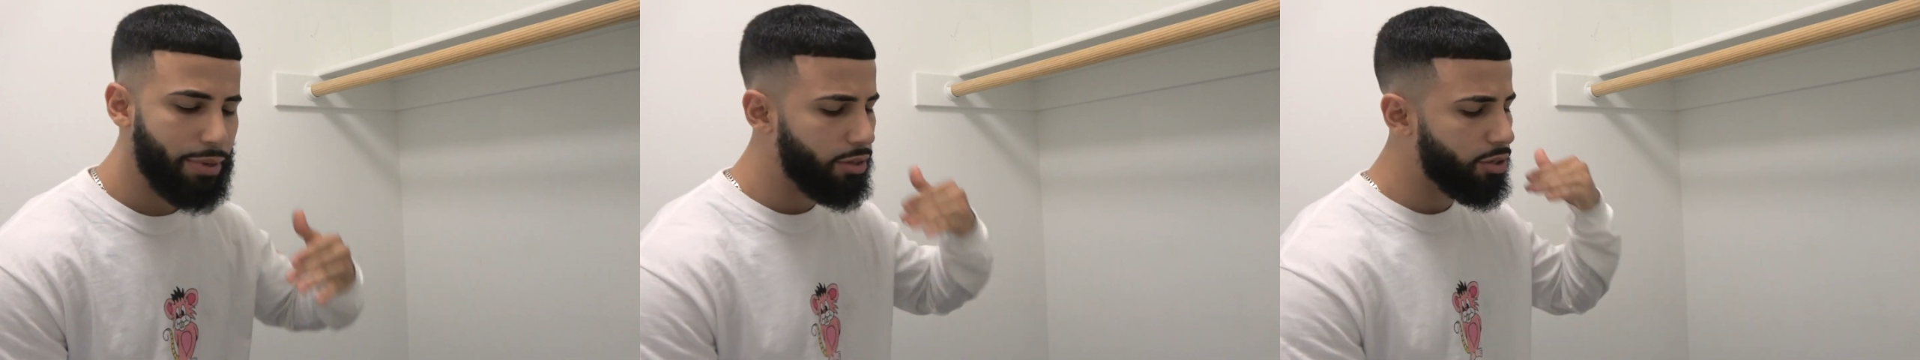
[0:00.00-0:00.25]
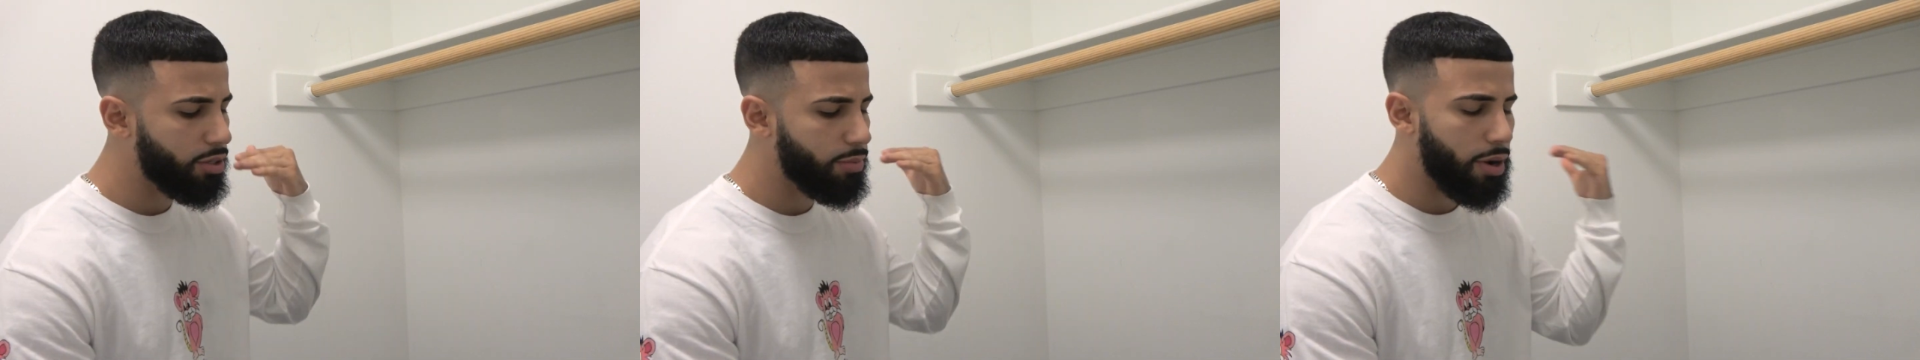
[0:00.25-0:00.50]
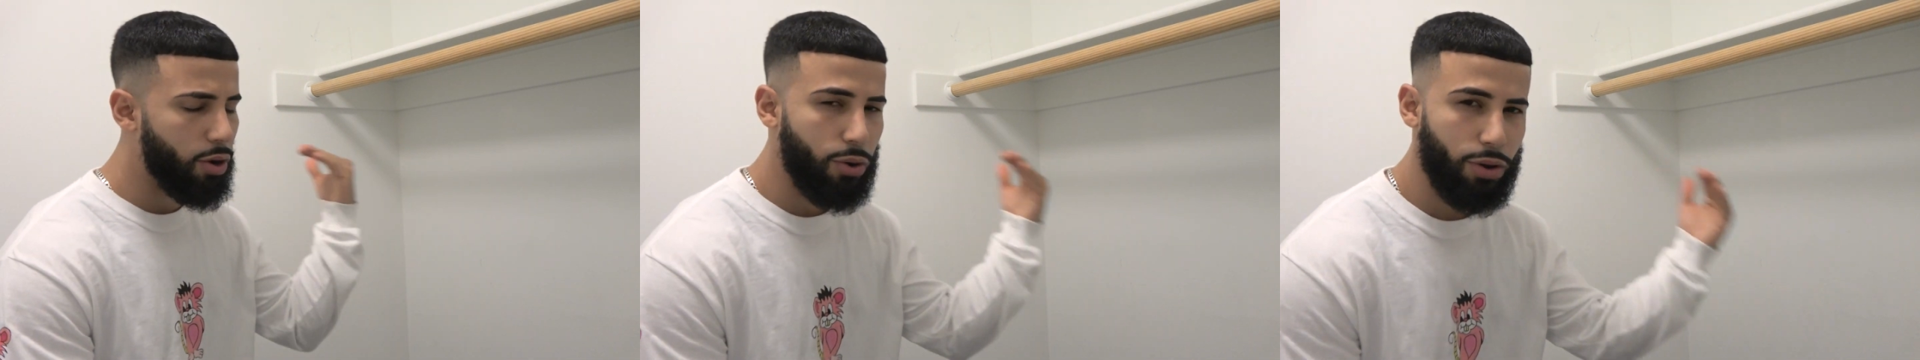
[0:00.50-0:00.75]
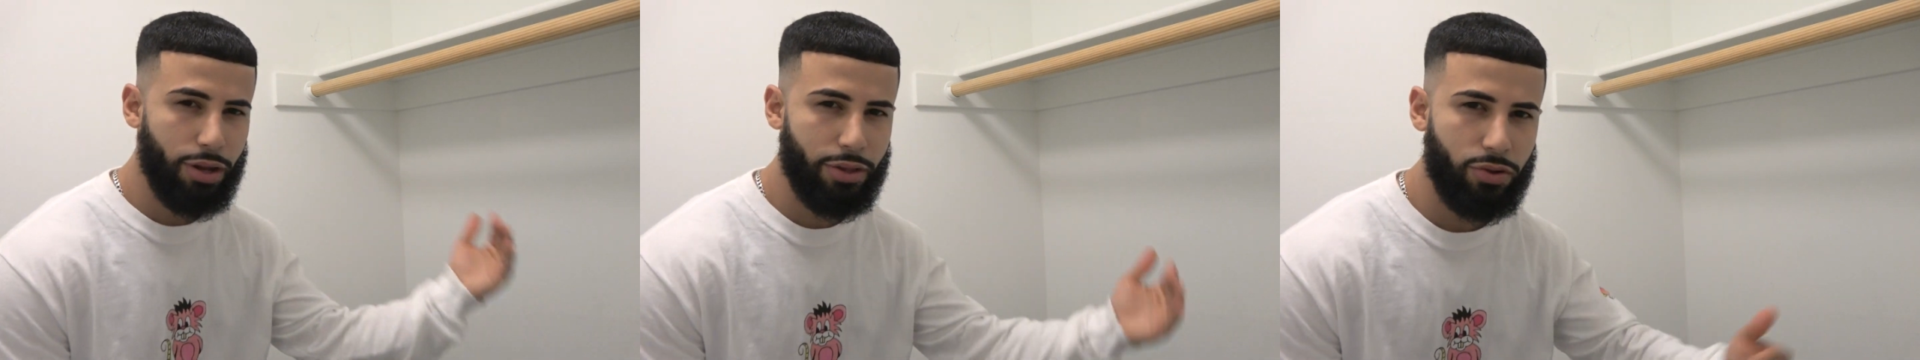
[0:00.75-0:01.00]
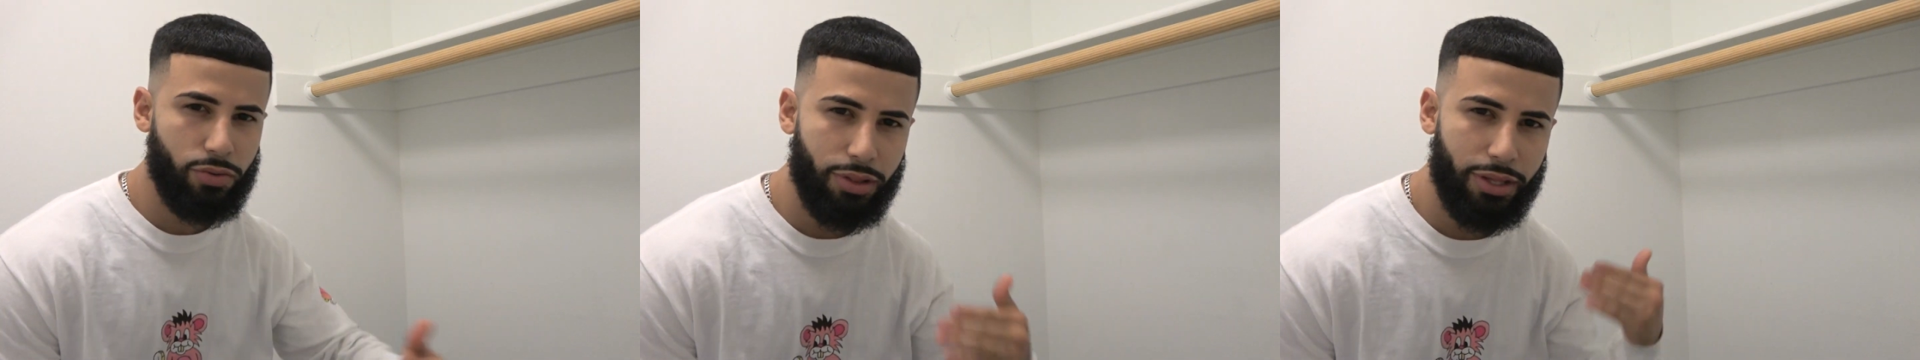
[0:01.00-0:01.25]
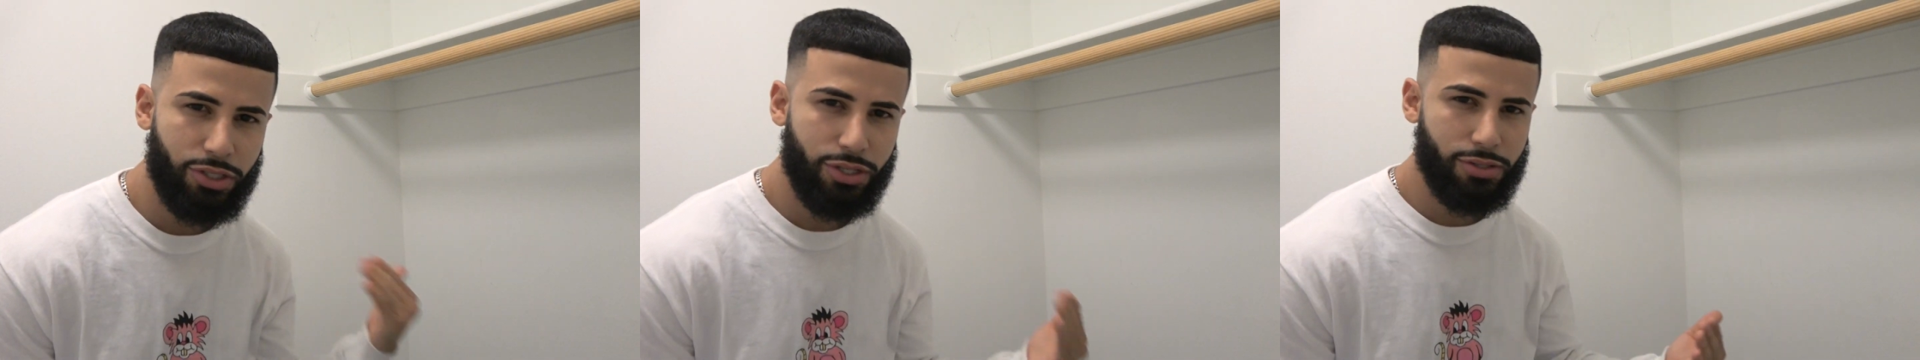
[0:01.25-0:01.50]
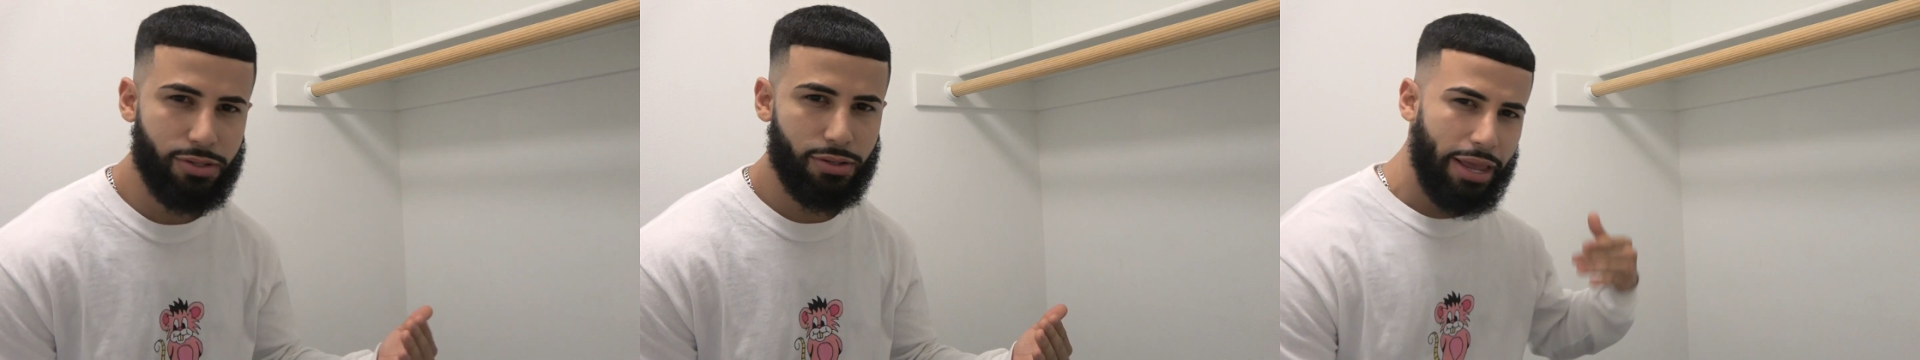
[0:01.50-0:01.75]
He learned about all other religions.